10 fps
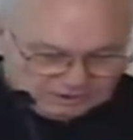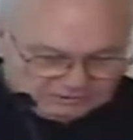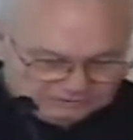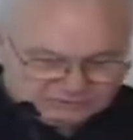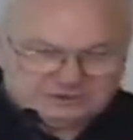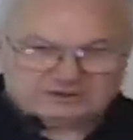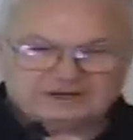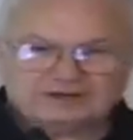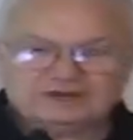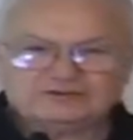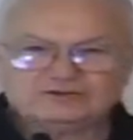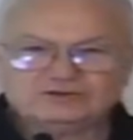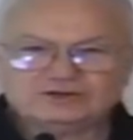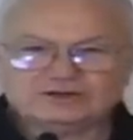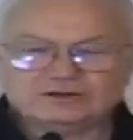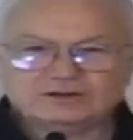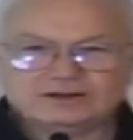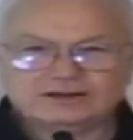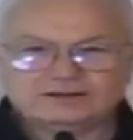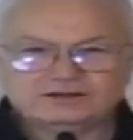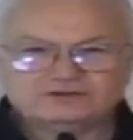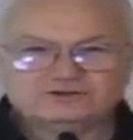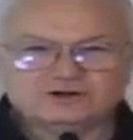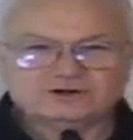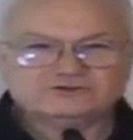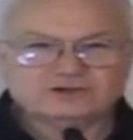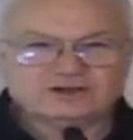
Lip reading: Under certain conditions, you can discharge the